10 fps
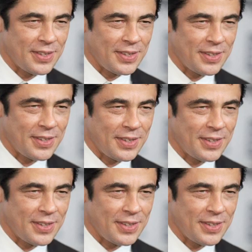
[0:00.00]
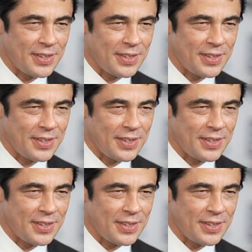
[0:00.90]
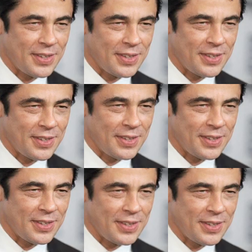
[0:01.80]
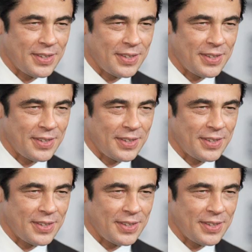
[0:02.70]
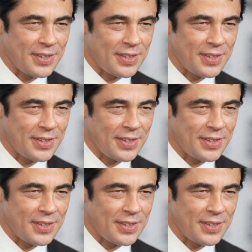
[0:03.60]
(silent)